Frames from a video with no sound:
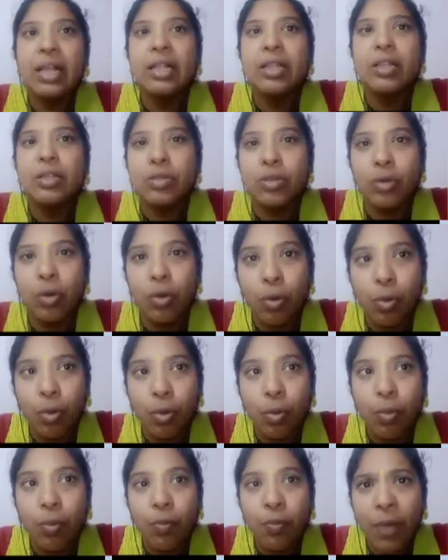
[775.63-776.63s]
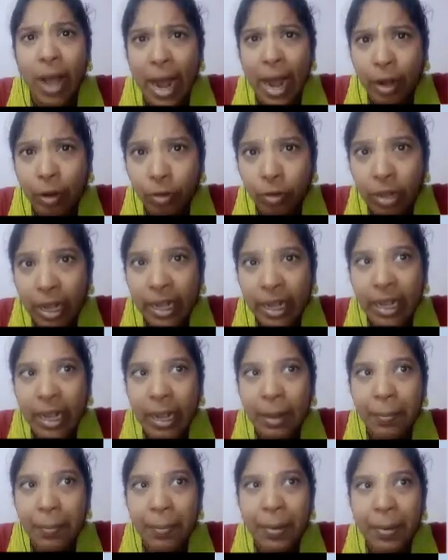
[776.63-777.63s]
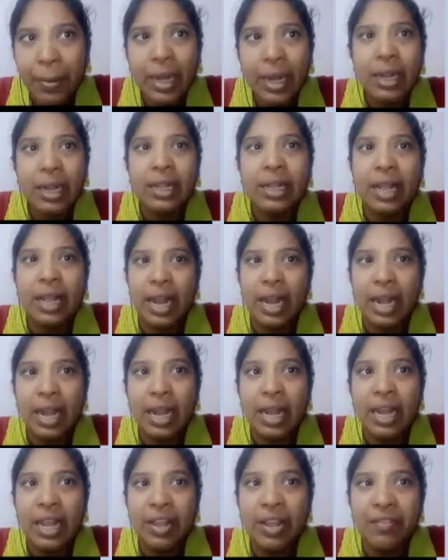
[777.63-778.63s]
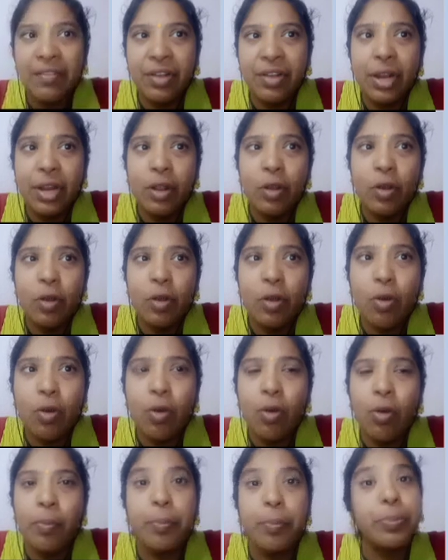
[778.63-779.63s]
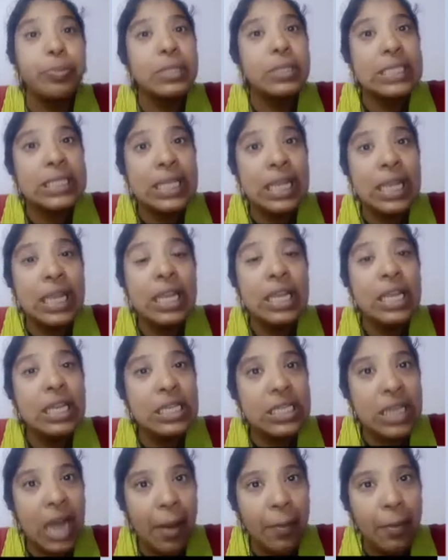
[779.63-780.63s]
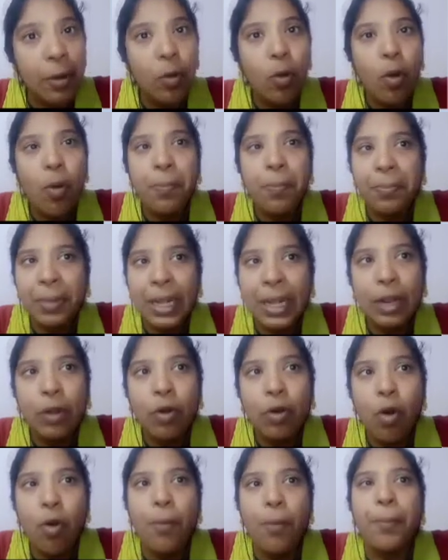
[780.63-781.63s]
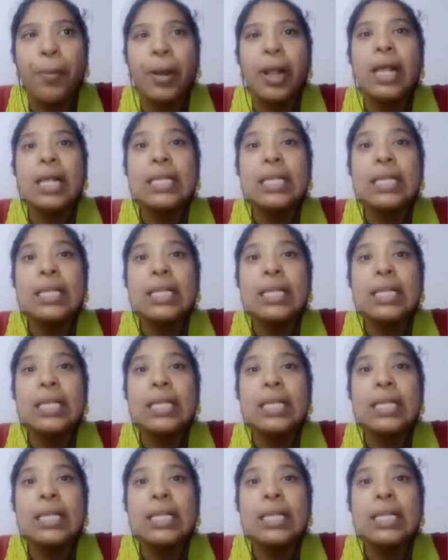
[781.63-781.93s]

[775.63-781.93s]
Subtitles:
So where do they keep it? The N live in coop. C-W-O-P, coop.